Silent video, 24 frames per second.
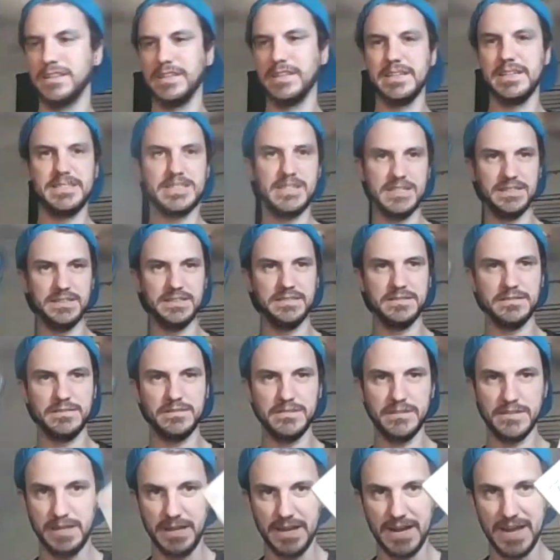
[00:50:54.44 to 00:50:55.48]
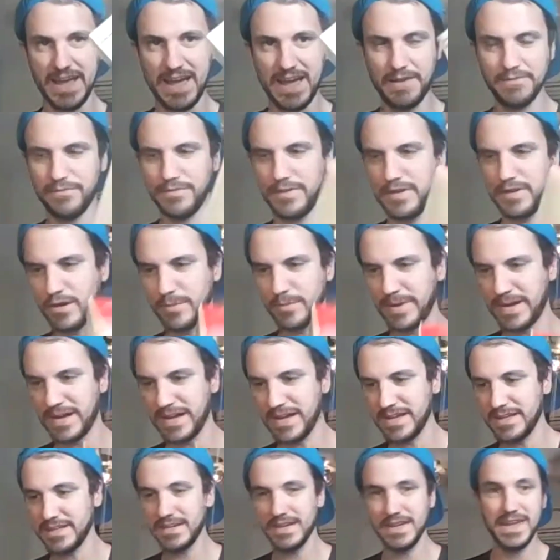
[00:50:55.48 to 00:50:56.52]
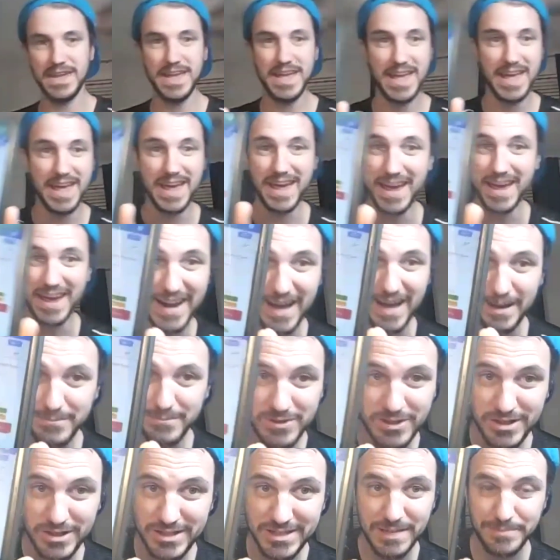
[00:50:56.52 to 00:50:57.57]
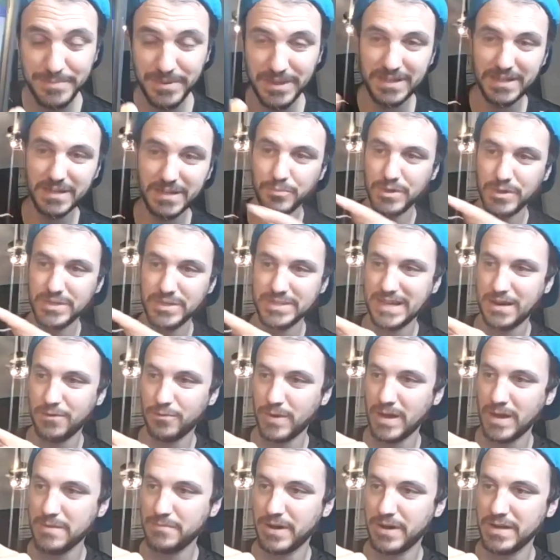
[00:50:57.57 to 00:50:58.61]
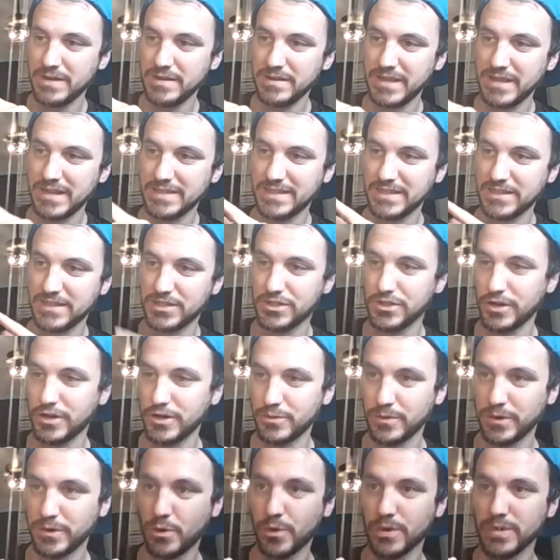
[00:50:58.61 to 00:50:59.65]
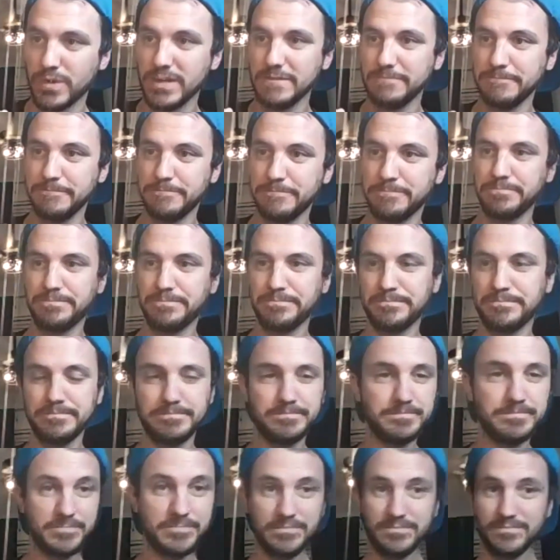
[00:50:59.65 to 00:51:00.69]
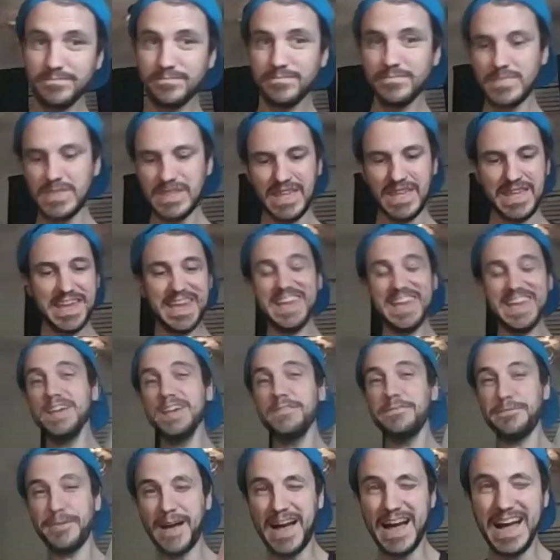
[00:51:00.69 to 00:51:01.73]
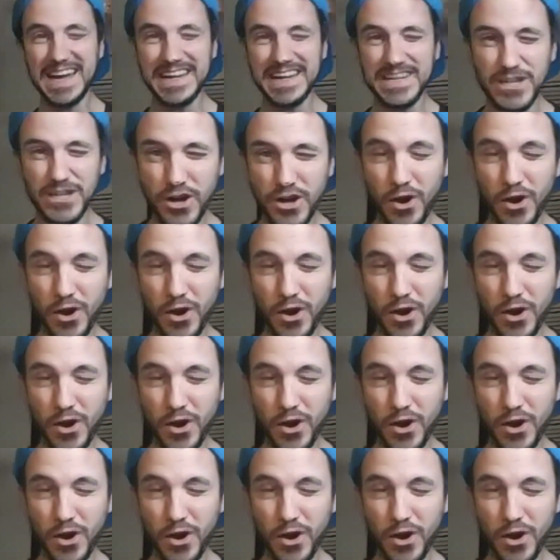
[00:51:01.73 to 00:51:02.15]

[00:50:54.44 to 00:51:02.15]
listing that I have here in my hand, and I'm just simply going to press that red button that says start recording. If I